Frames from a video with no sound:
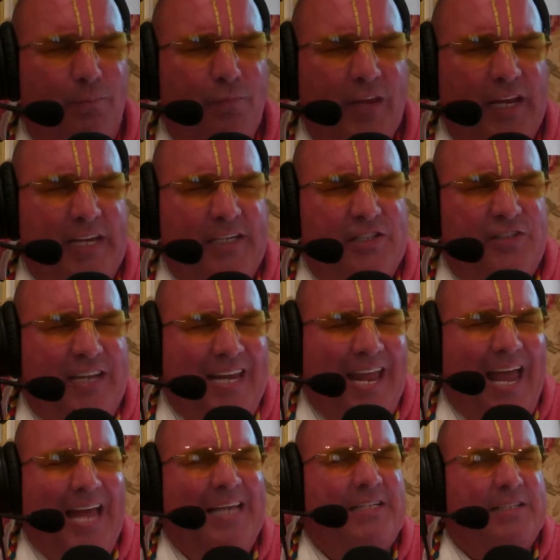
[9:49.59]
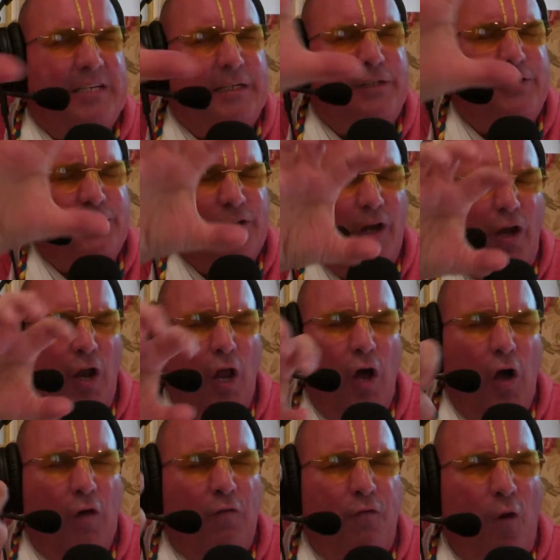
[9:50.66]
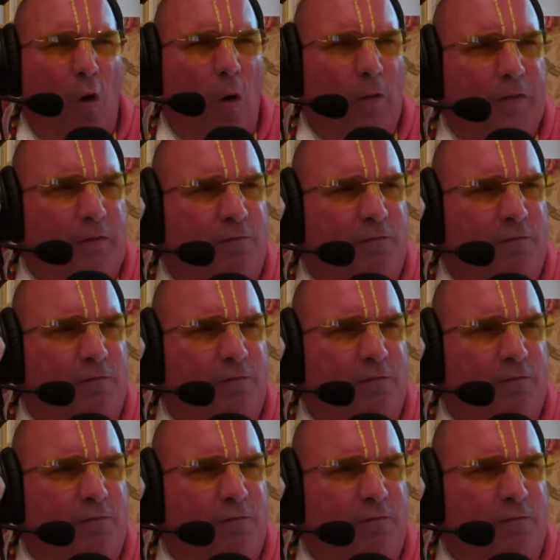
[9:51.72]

is the essence of all the